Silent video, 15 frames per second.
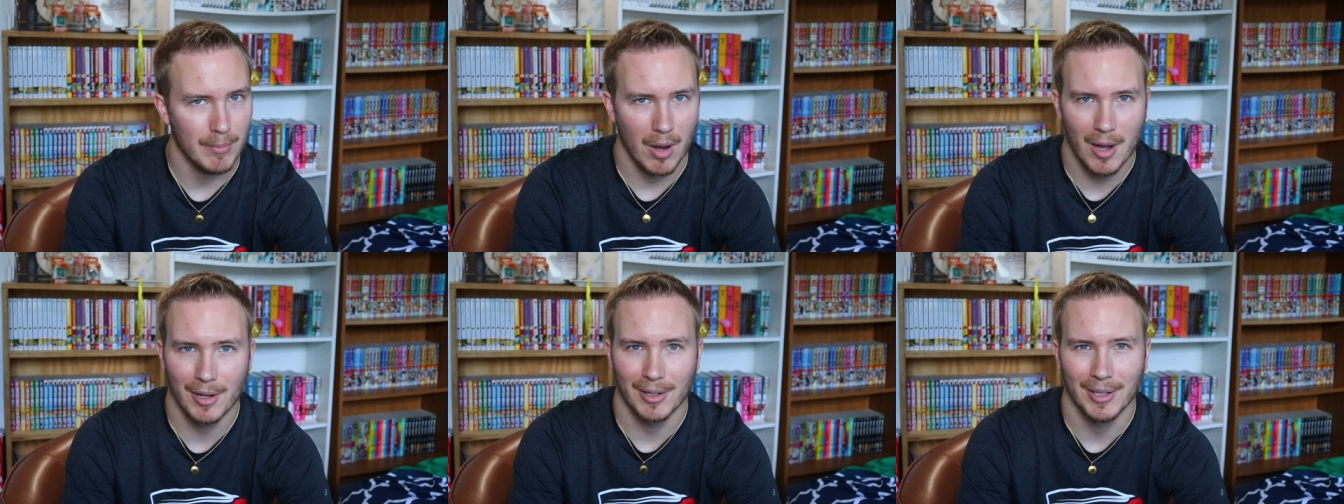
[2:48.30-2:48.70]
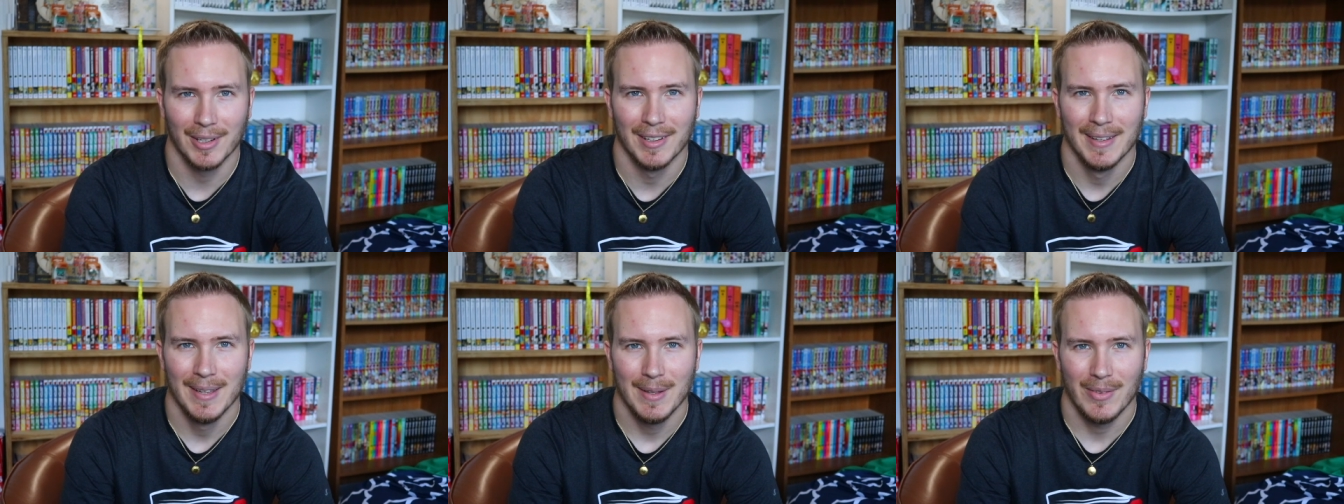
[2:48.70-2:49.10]

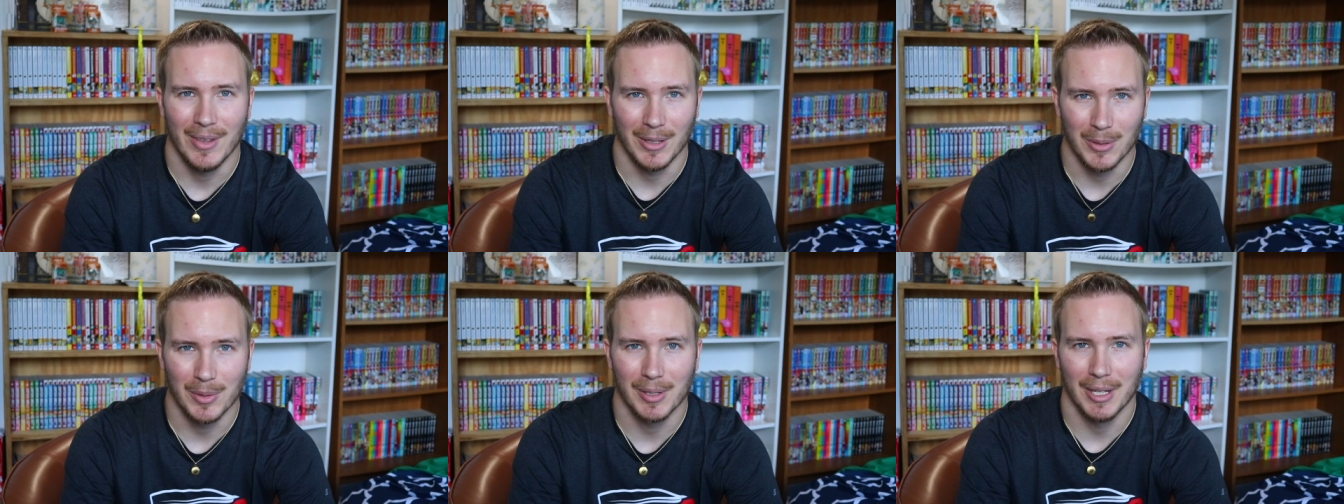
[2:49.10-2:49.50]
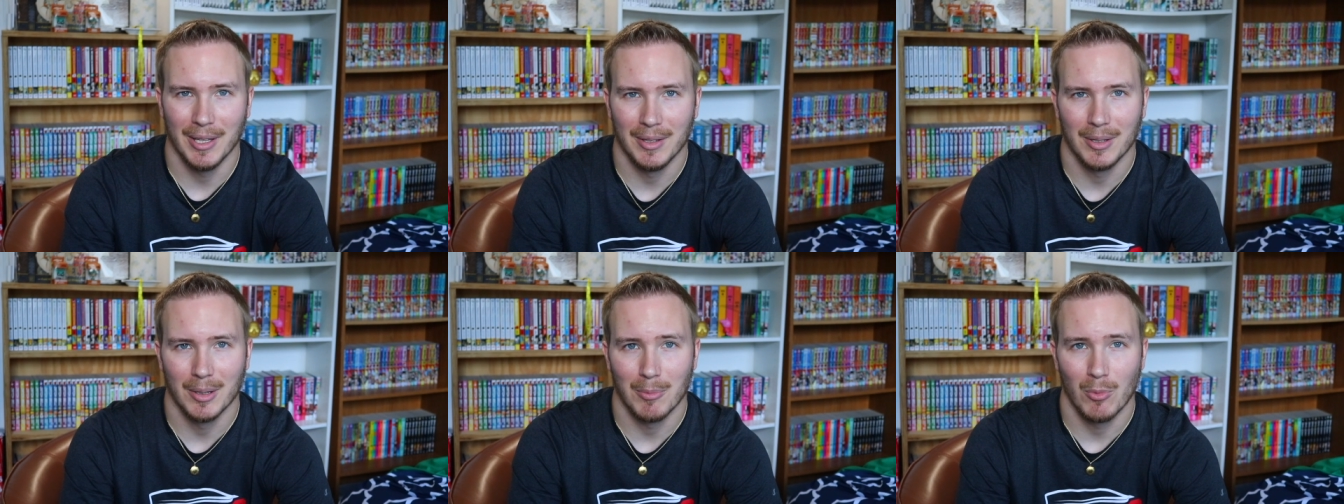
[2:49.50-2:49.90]
manga that you could
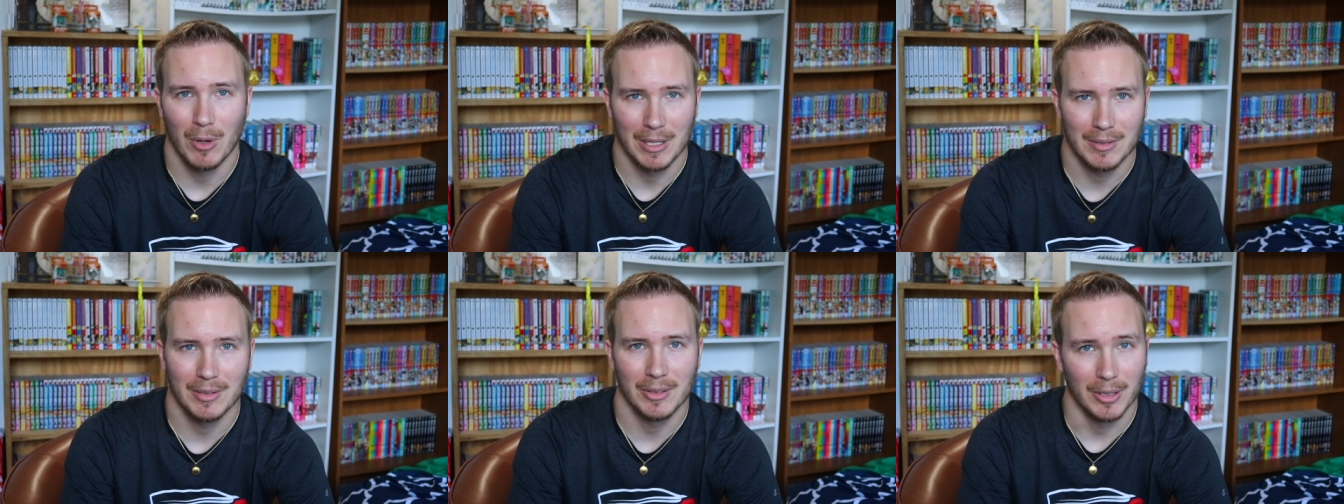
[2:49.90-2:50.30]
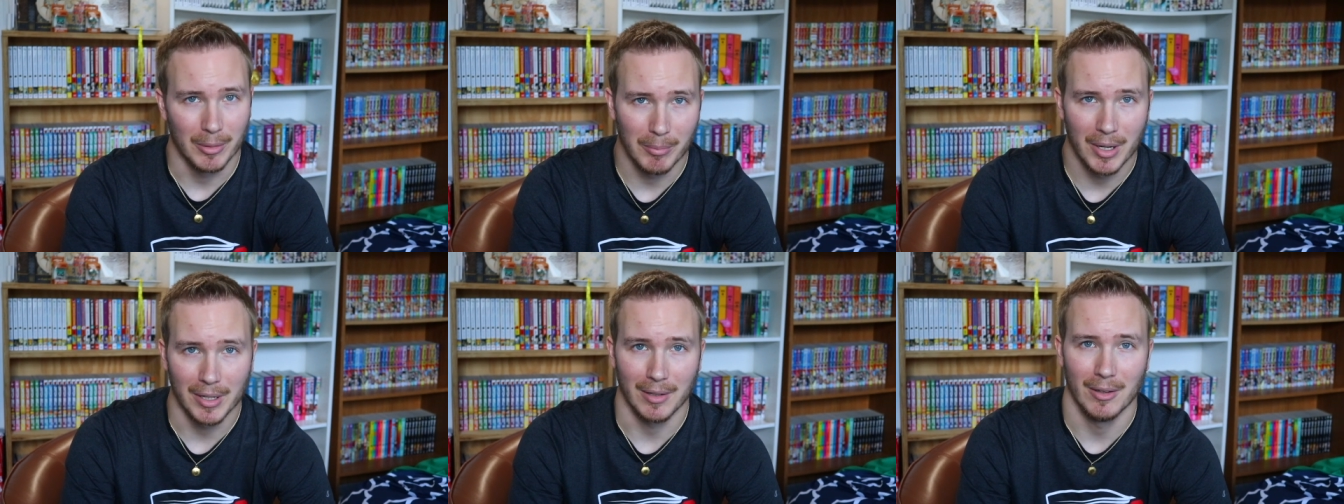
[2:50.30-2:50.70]
end up wasting your
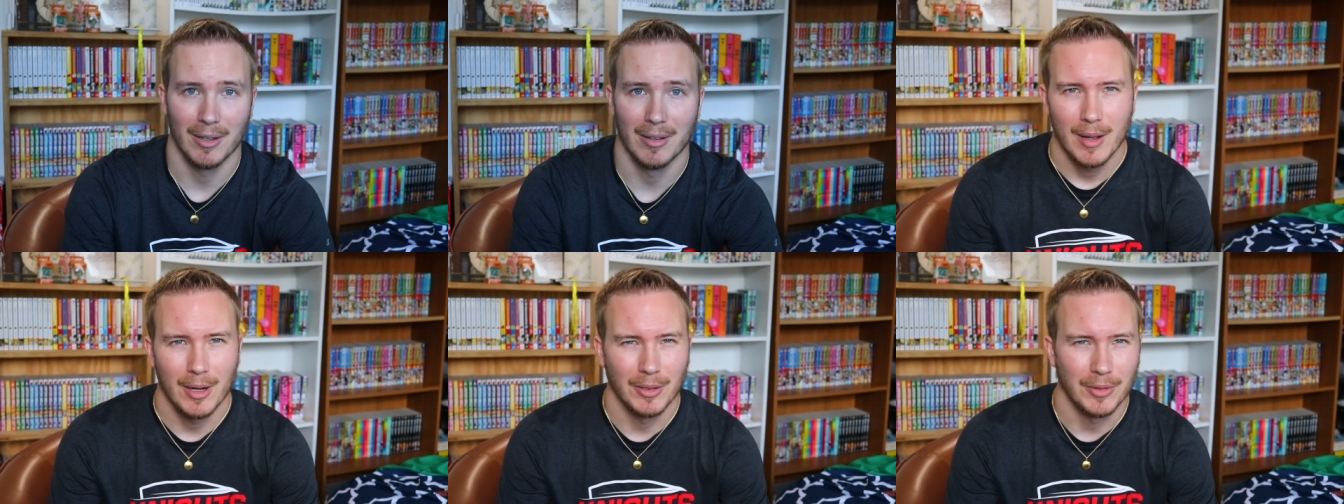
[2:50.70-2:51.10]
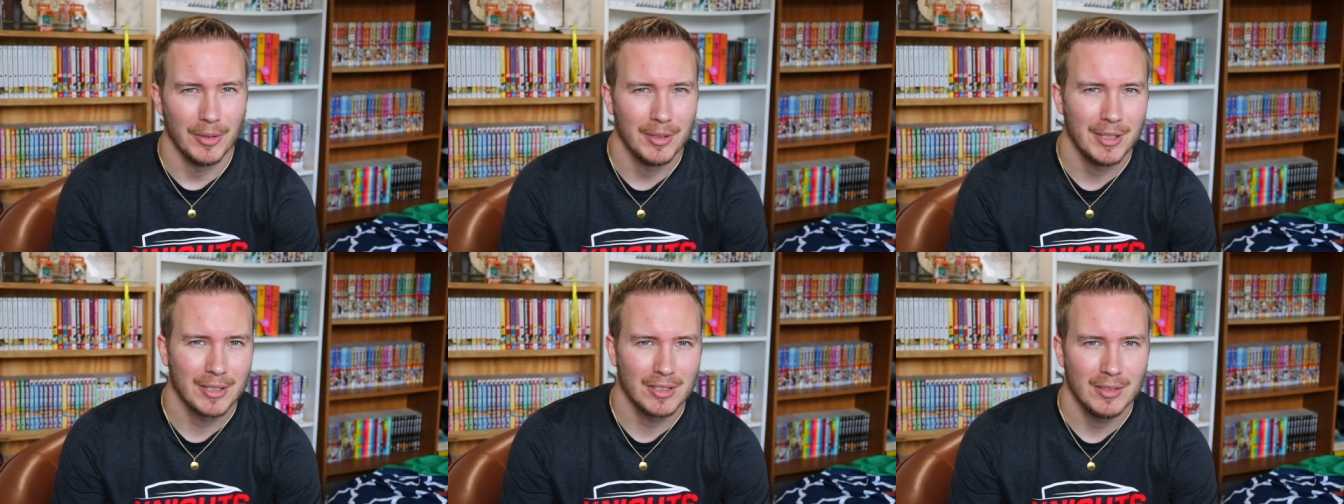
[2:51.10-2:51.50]
money on. Alright, so
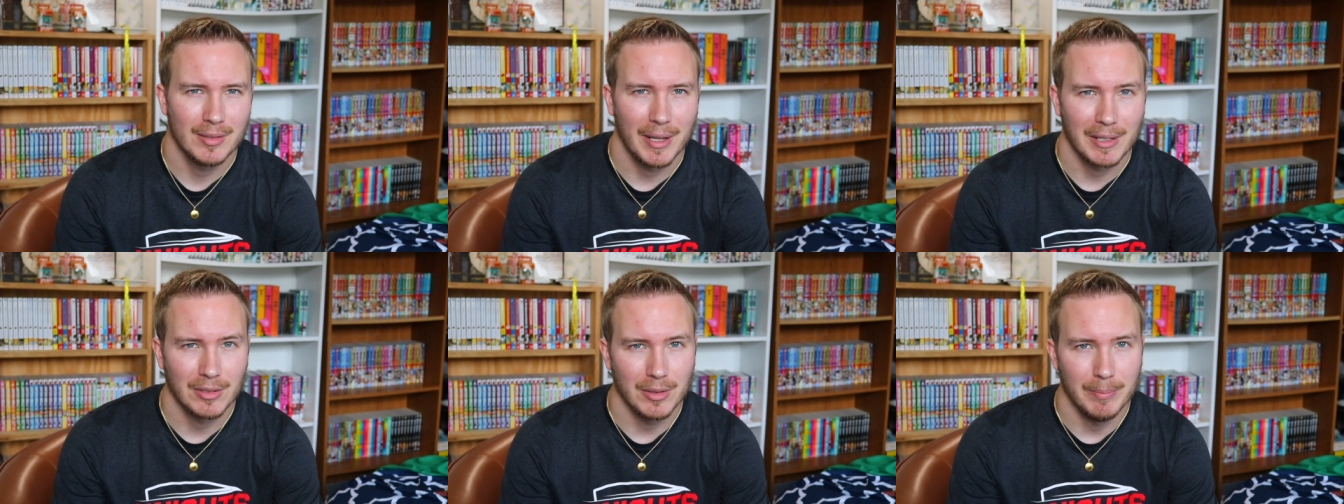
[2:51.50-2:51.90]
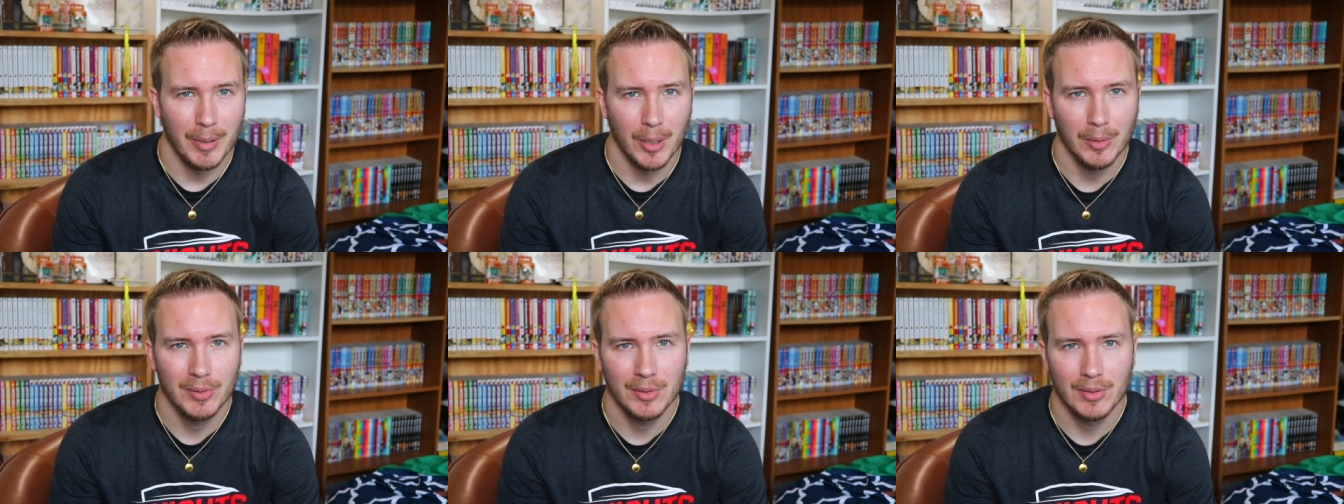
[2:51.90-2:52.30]
this section is actually
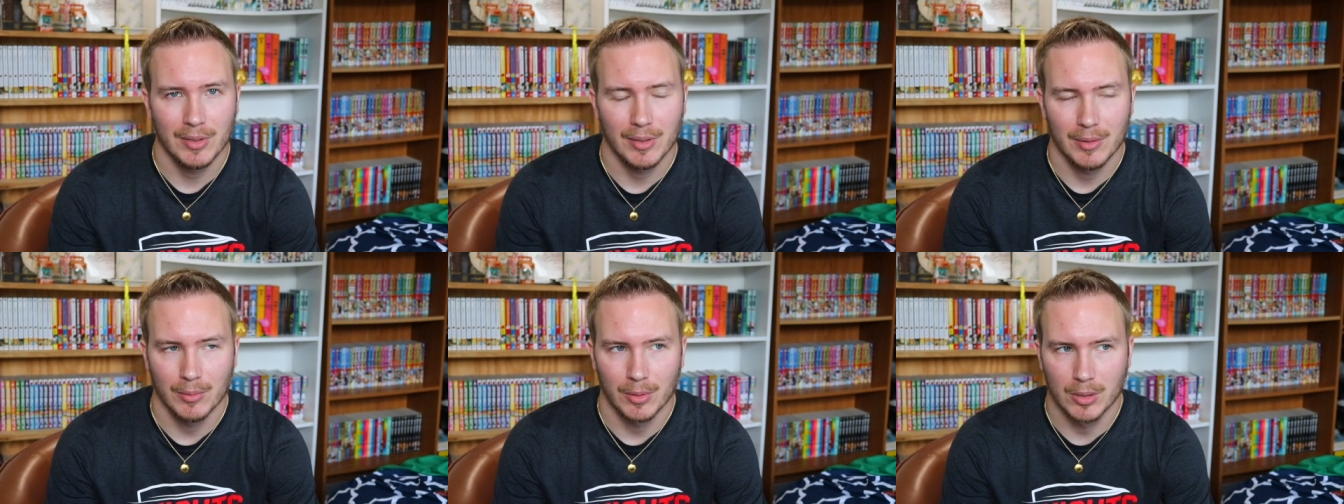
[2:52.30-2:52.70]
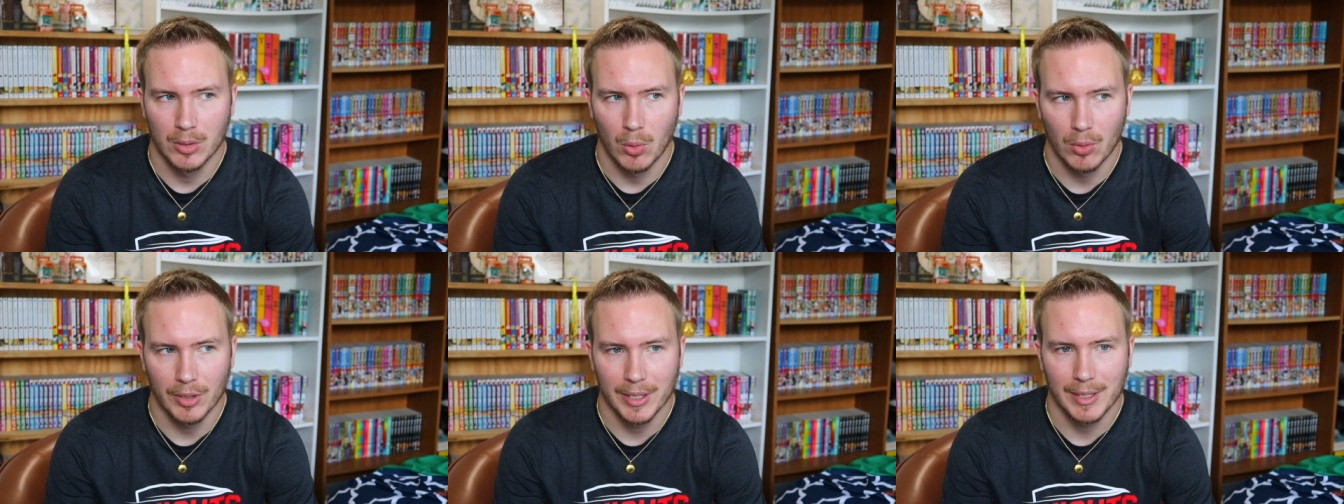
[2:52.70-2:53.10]

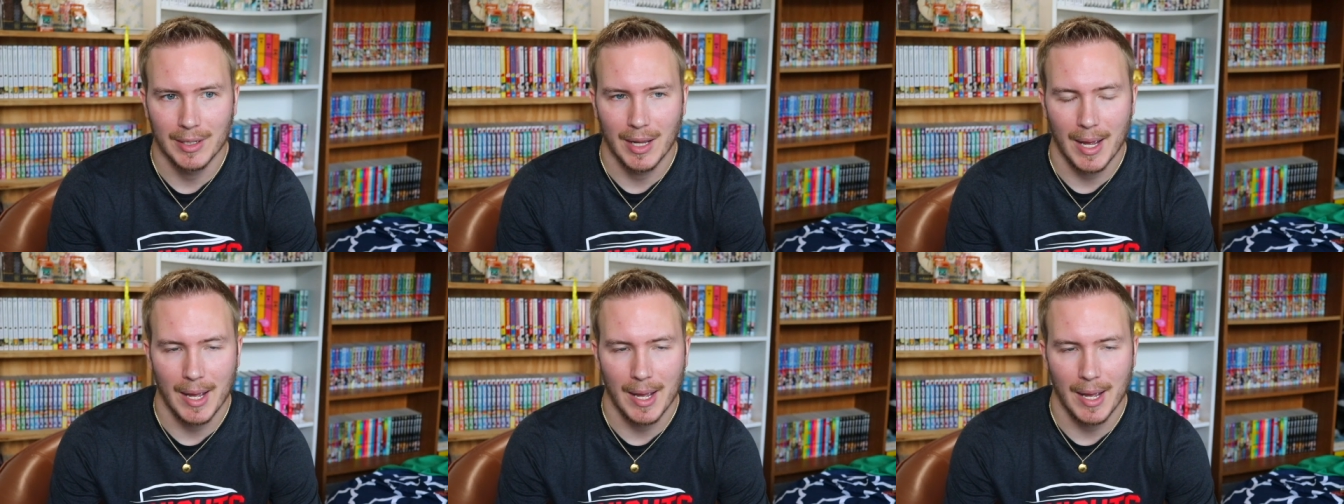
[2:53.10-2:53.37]
post-recording.